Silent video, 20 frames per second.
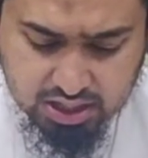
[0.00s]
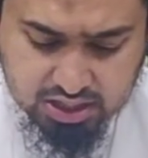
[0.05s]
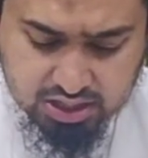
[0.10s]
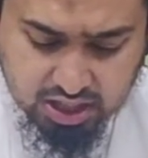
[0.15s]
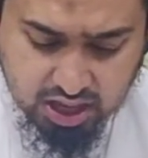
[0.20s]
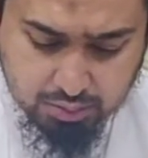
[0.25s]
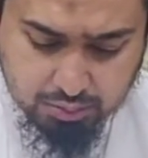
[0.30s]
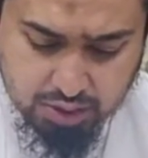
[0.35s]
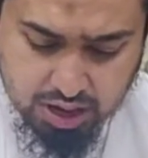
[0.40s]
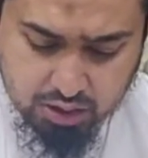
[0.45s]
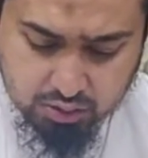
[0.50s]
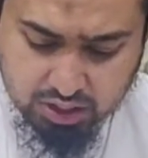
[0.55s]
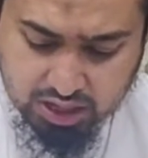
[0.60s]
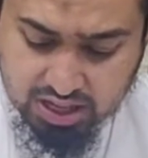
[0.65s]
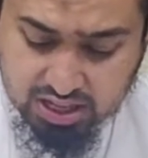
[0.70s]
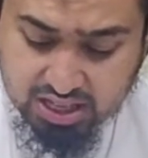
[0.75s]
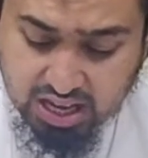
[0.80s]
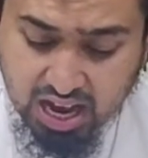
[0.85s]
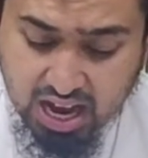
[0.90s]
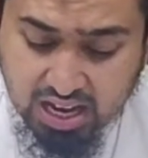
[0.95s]
"This
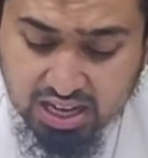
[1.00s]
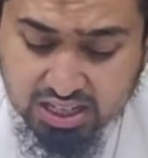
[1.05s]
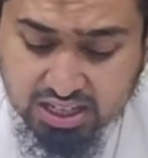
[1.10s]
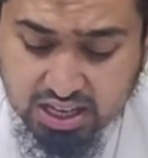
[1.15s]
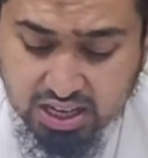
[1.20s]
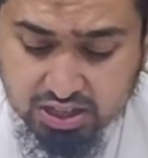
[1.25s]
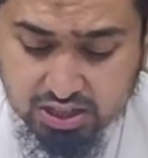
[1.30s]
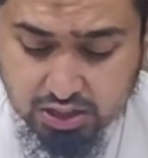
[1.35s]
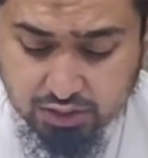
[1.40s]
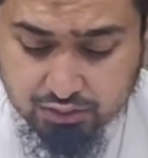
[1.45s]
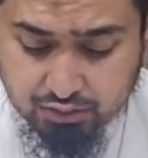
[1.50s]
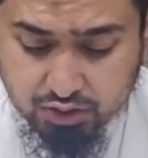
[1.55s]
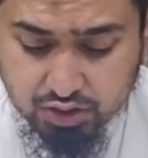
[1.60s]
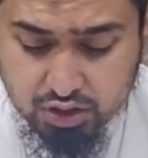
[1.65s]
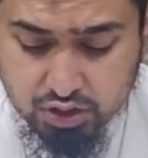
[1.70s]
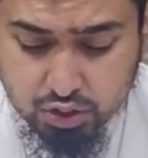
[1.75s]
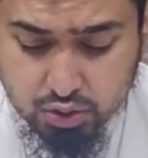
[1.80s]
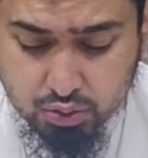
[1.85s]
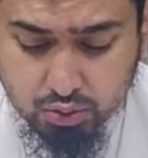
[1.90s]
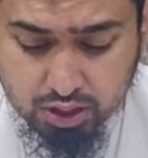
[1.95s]
amount is allocated
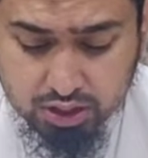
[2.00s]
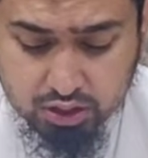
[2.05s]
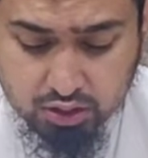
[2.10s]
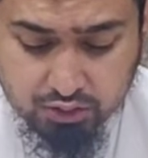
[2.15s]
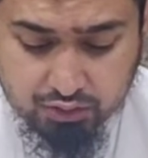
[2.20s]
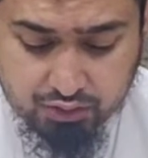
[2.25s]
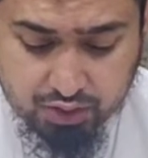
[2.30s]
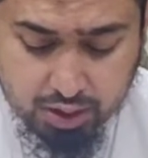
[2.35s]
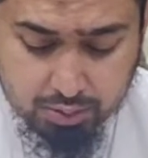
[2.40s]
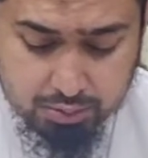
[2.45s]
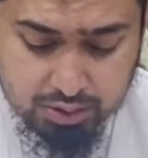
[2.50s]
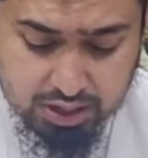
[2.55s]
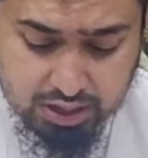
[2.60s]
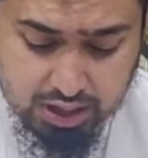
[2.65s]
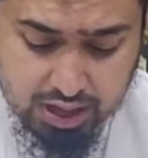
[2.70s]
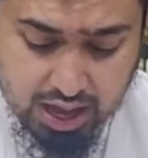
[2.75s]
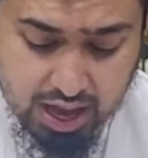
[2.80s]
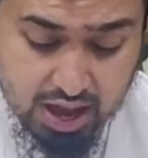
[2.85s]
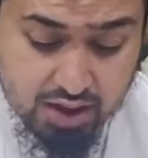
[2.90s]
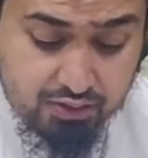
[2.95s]
for you and your
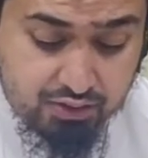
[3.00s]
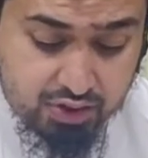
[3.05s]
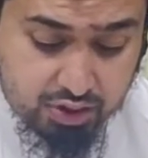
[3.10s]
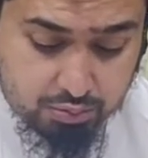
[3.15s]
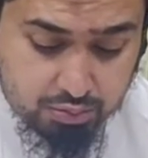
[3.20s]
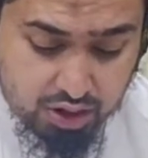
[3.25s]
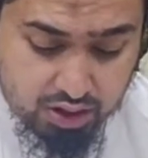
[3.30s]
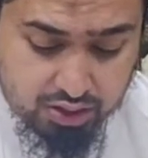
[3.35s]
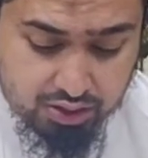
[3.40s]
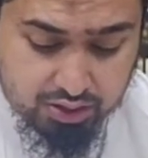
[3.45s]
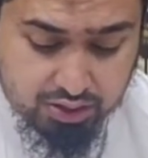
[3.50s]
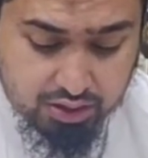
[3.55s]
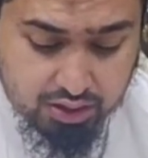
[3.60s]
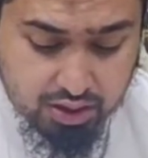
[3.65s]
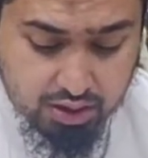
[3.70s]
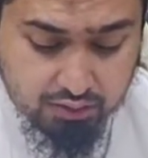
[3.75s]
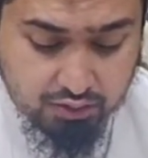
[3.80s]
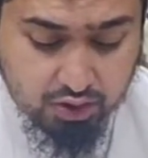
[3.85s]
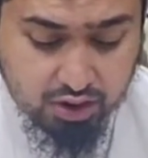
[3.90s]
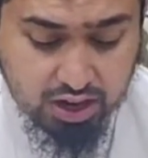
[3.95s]
family every month
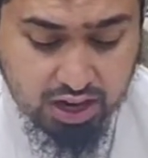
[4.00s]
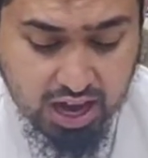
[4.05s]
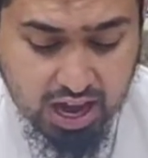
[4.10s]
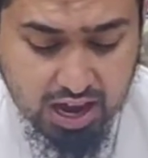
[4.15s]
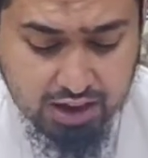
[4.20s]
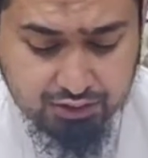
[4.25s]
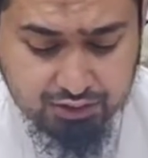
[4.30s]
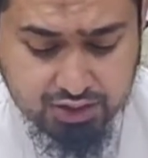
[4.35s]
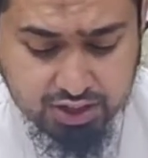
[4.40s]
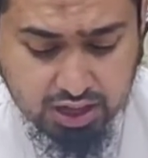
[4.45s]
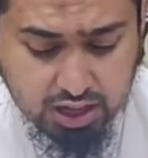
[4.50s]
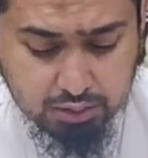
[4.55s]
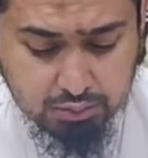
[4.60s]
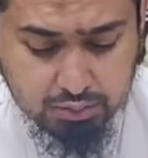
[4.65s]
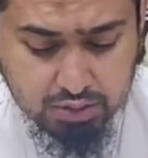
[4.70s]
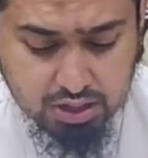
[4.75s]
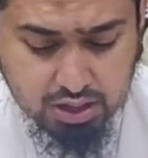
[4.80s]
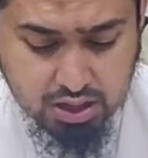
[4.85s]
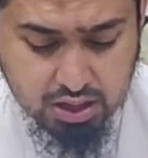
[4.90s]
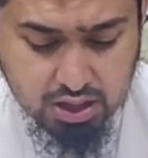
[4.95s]
for a
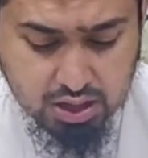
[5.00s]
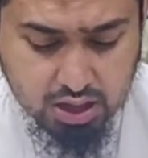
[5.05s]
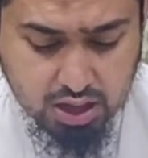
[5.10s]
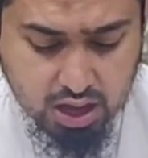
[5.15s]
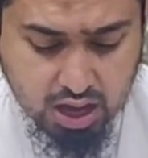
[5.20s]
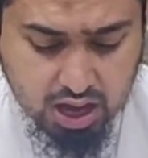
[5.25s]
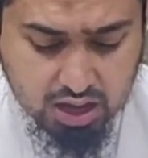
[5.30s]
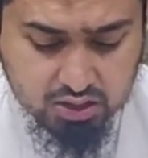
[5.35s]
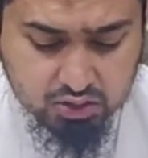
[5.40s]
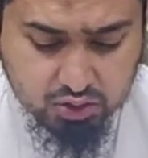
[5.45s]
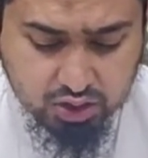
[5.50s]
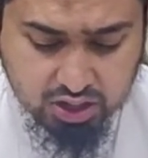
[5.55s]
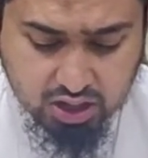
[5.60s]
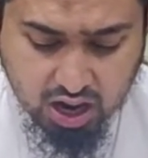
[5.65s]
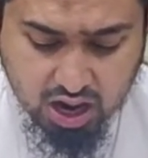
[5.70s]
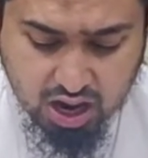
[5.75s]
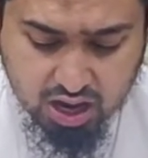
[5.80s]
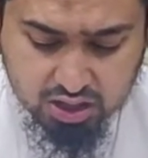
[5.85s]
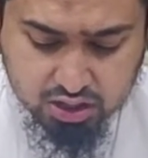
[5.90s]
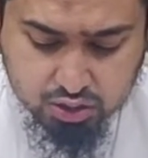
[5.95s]
lifetime as
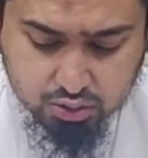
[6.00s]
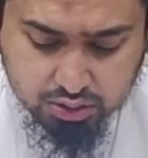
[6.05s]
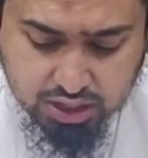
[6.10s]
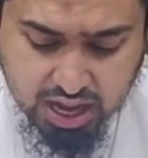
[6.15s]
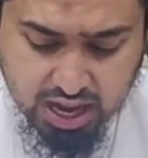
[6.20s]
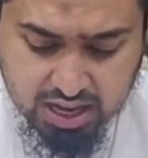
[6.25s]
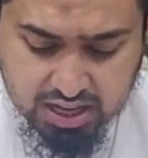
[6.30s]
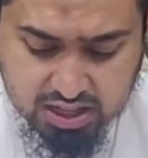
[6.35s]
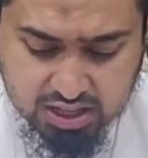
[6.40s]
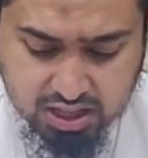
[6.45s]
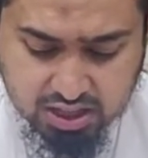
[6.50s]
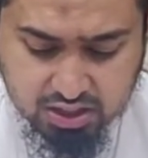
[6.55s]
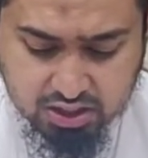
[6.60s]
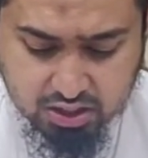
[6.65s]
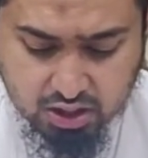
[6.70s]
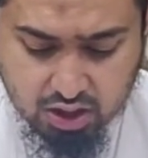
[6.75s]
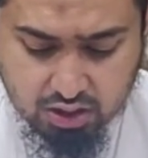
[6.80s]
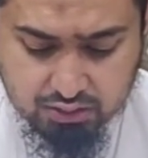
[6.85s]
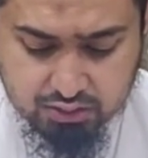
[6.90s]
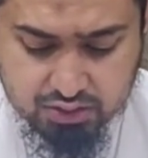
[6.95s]
regards to the
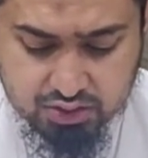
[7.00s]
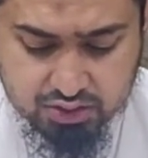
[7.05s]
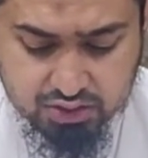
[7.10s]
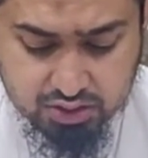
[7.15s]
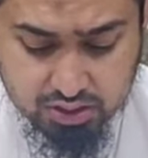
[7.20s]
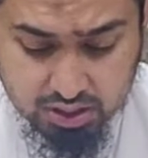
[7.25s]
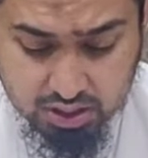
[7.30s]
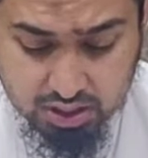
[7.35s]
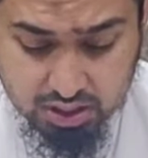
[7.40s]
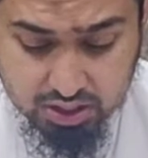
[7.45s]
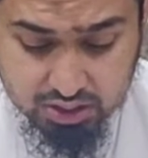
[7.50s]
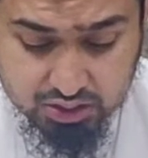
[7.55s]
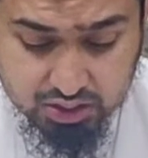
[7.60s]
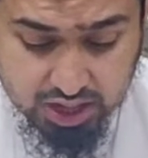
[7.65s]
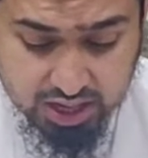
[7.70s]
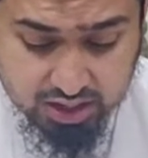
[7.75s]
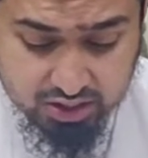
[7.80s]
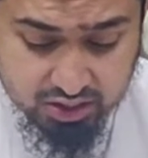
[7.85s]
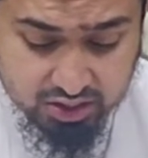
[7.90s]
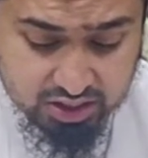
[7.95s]
excellence of
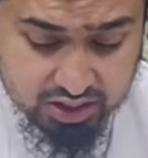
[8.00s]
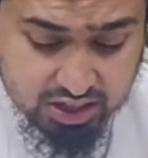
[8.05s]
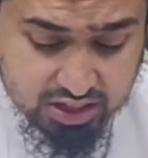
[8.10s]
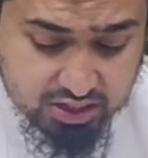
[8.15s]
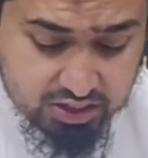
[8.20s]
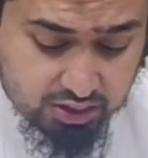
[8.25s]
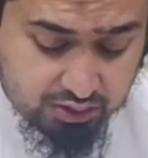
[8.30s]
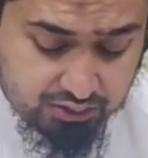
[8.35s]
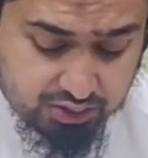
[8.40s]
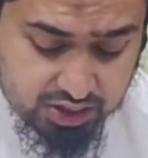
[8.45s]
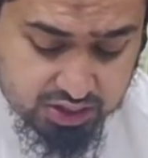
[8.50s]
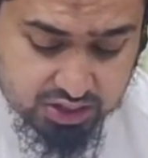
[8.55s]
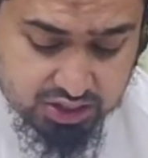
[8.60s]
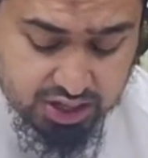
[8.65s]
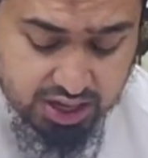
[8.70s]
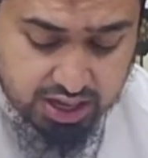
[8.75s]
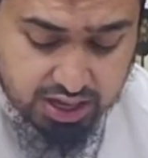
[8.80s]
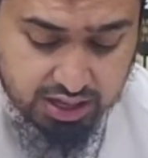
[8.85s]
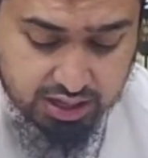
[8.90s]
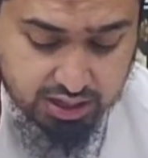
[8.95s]
sacredness of this
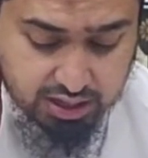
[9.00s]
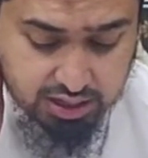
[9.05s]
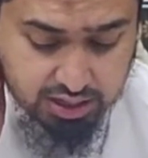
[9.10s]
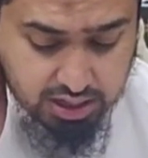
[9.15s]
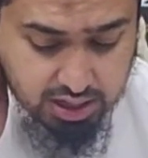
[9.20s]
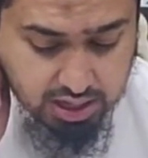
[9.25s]
day."